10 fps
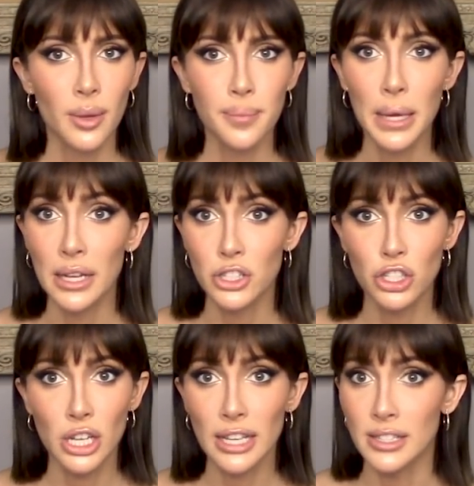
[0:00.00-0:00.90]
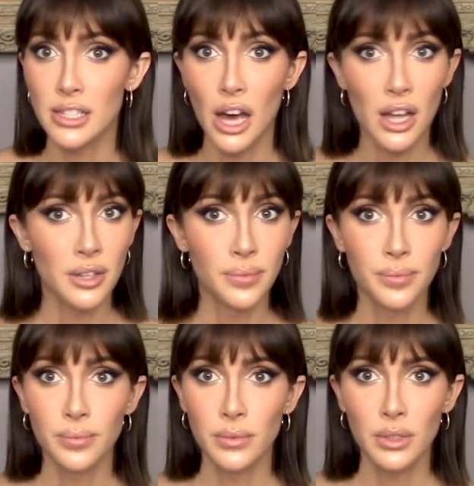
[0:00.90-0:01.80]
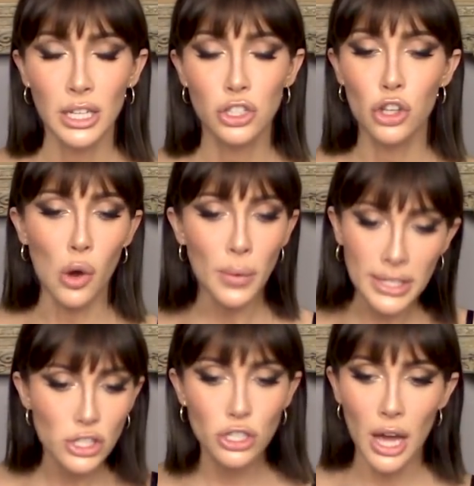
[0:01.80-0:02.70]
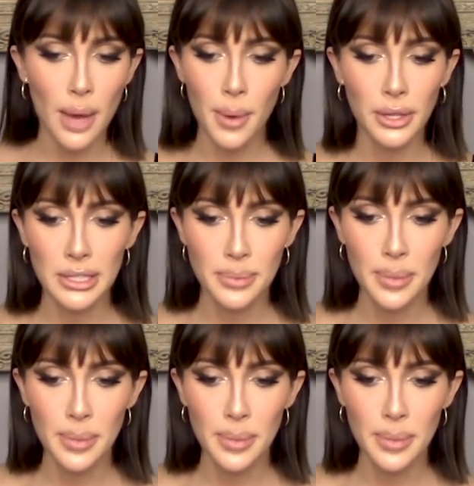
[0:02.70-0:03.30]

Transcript: Bitch, it's done. Like, don't waste your time on this